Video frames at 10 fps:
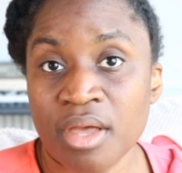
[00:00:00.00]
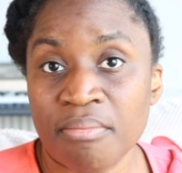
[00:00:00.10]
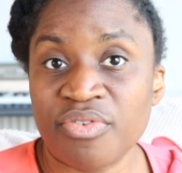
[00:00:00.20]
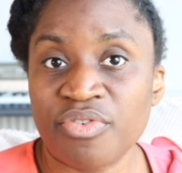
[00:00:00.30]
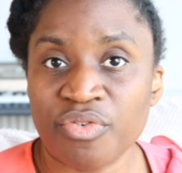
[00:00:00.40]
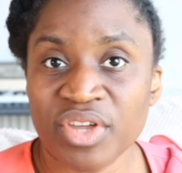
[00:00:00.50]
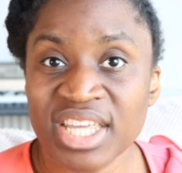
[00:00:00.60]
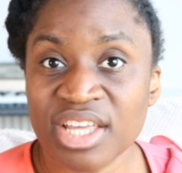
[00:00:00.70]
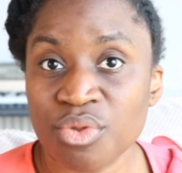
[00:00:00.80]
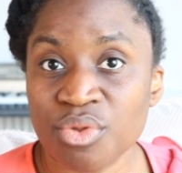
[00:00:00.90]
But if you're
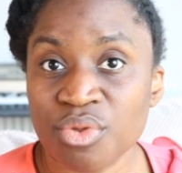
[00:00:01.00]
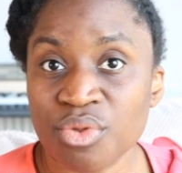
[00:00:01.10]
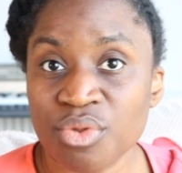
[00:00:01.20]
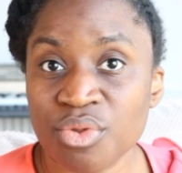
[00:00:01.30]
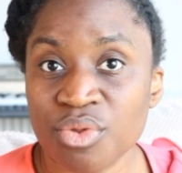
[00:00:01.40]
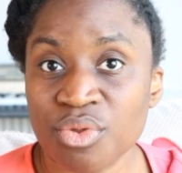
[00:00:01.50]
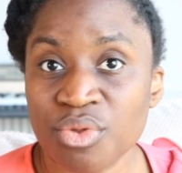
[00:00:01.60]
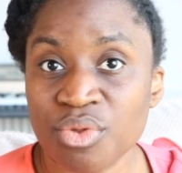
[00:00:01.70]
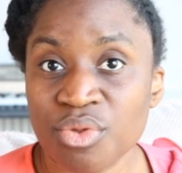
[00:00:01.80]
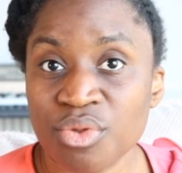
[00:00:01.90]
feeding it through the camera, you
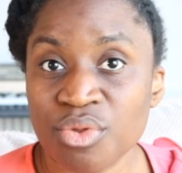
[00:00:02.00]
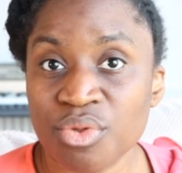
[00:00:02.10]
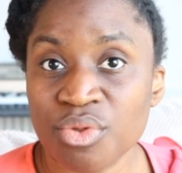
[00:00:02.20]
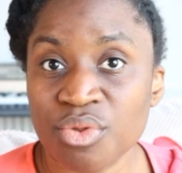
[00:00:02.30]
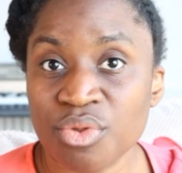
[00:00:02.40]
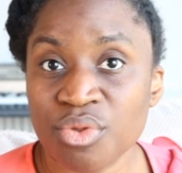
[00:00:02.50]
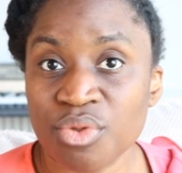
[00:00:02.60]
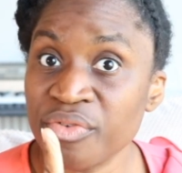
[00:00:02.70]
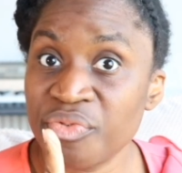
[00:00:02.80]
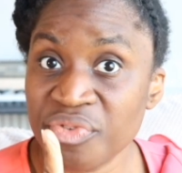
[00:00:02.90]
can only put your
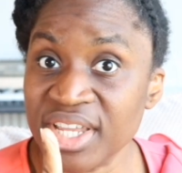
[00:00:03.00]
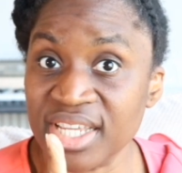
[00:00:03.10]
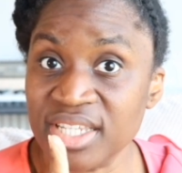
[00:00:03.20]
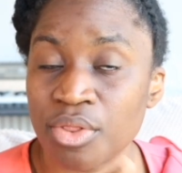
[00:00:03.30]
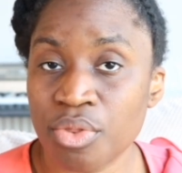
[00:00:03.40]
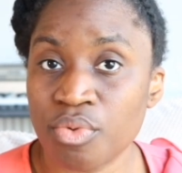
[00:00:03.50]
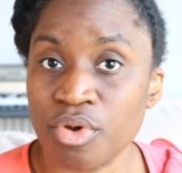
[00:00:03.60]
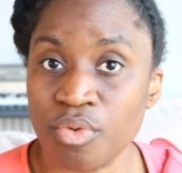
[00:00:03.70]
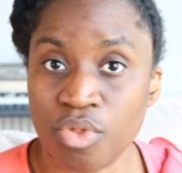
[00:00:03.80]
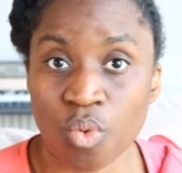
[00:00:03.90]
one feed
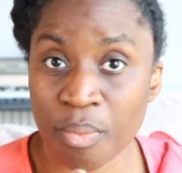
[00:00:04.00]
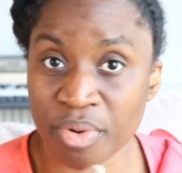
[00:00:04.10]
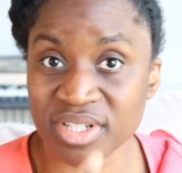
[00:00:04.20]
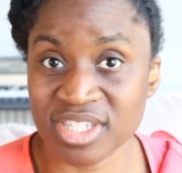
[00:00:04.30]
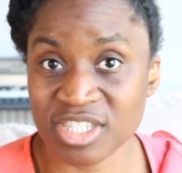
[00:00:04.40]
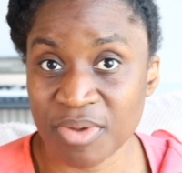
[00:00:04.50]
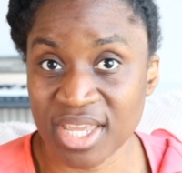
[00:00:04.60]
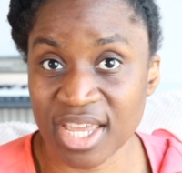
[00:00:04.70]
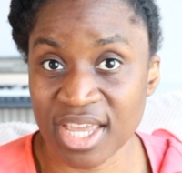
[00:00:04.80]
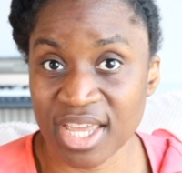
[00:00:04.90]
through, the one person
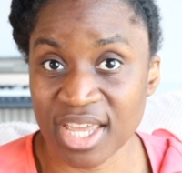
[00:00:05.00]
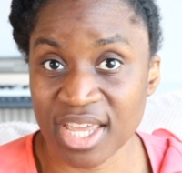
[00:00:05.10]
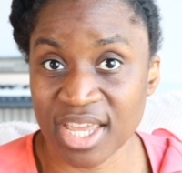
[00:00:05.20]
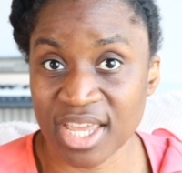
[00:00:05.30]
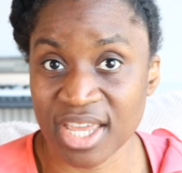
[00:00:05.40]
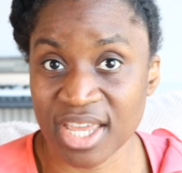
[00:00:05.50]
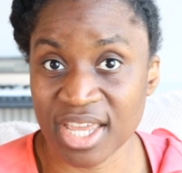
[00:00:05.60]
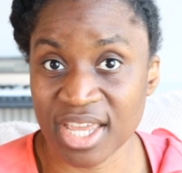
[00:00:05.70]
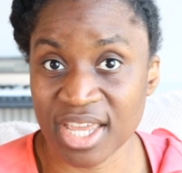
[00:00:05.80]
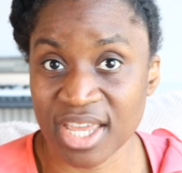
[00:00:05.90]
speaking. If you
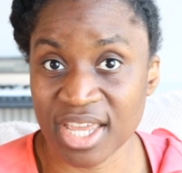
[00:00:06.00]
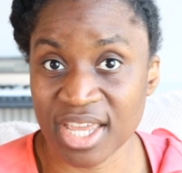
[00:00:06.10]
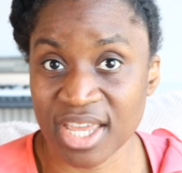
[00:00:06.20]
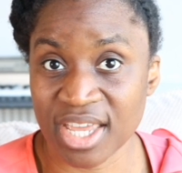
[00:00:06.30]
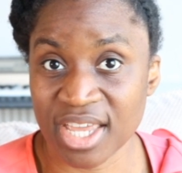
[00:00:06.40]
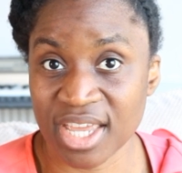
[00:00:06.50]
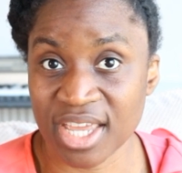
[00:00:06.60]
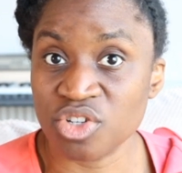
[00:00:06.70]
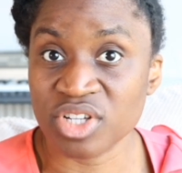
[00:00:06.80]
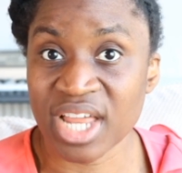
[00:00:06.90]
do it through an
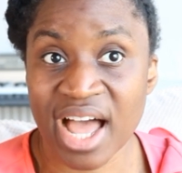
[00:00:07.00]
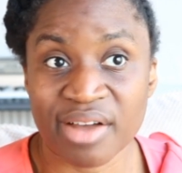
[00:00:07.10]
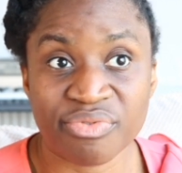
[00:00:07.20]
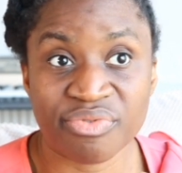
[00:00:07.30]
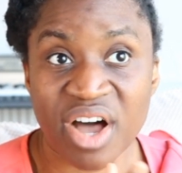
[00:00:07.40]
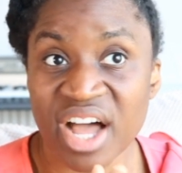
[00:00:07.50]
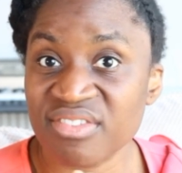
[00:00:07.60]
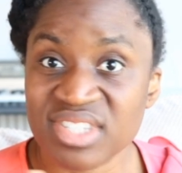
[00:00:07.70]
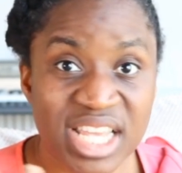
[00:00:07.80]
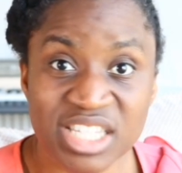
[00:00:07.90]
interface, you could have 5,
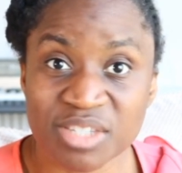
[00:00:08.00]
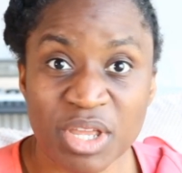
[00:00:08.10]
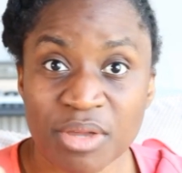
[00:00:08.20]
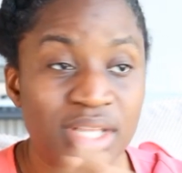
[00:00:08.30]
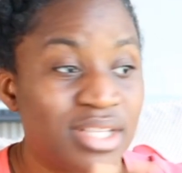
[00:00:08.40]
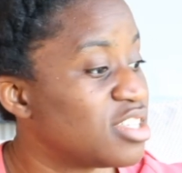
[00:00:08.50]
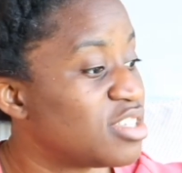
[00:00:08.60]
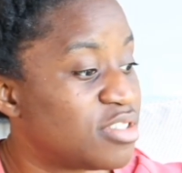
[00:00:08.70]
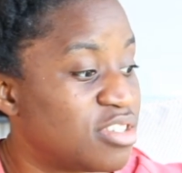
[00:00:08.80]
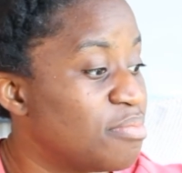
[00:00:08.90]
6 people. It
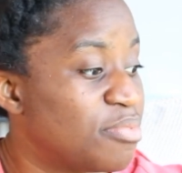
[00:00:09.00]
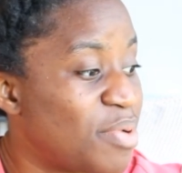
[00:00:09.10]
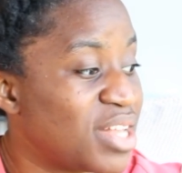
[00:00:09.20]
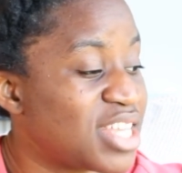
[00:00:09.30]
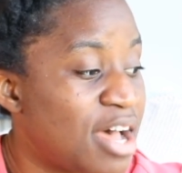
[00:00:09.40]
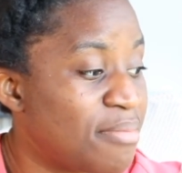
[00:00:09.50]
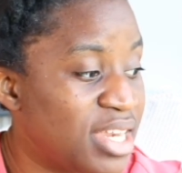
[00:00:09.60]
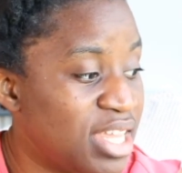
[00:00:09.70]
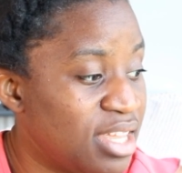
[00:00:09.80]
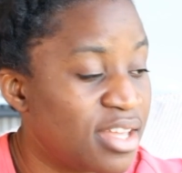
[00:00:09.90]
depends how
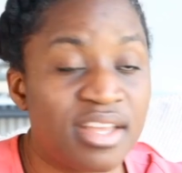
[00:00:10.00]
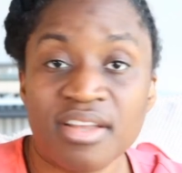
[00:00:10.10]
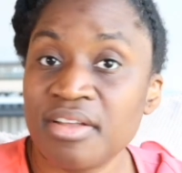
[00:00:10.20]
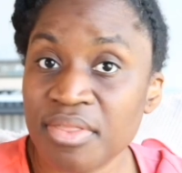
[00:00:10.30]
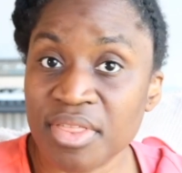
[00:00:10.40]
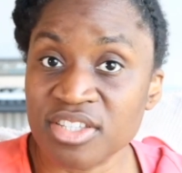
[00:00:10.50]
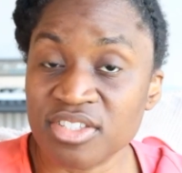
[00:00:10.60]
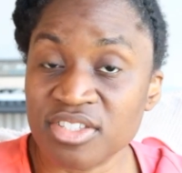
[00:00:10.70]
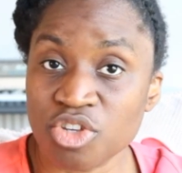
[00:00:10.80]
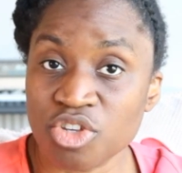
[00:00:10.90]
many things
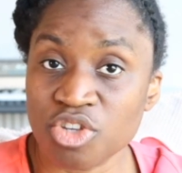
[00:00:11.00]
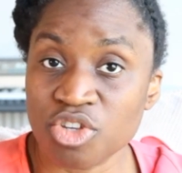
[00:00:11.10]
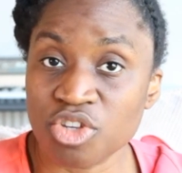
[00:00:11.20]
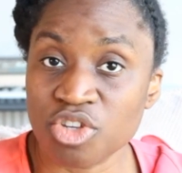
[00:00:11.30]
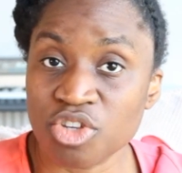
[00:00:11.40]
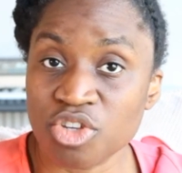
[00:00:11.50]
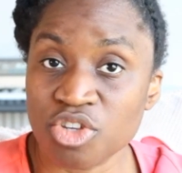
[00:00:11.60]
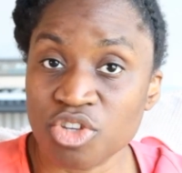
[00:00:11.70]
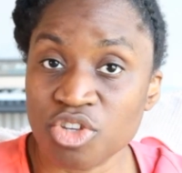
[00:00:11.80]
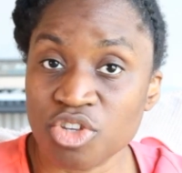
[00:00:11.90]
that you can put into
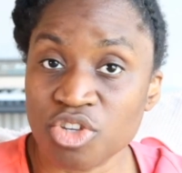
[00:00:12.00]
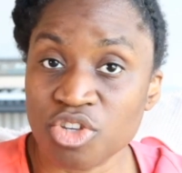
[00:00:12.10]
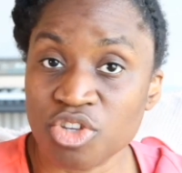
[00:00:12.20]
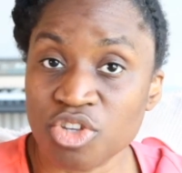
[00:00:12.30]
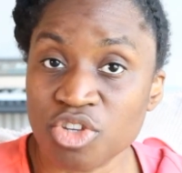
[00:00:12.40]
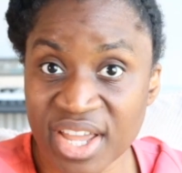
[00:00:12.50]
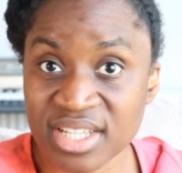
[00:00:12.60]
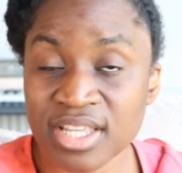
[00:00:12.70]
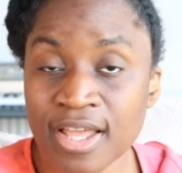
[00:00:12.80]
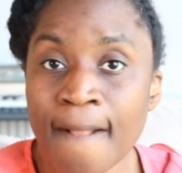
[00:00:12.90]
that one interface,